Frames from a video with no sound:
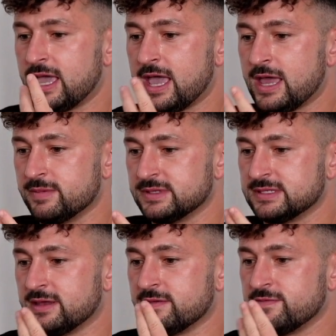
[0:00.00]

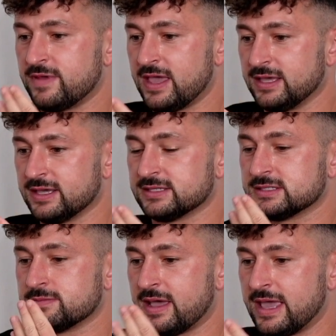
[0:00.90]
Edmonton, Vegas,
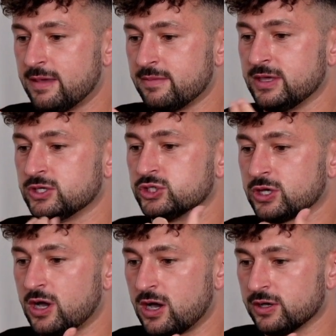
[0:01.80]
Miami,
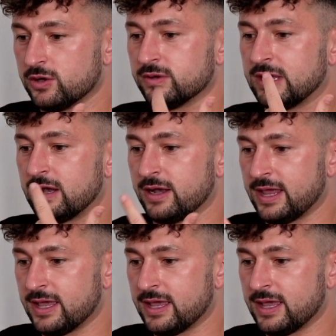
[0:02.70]
Chicago, Gary,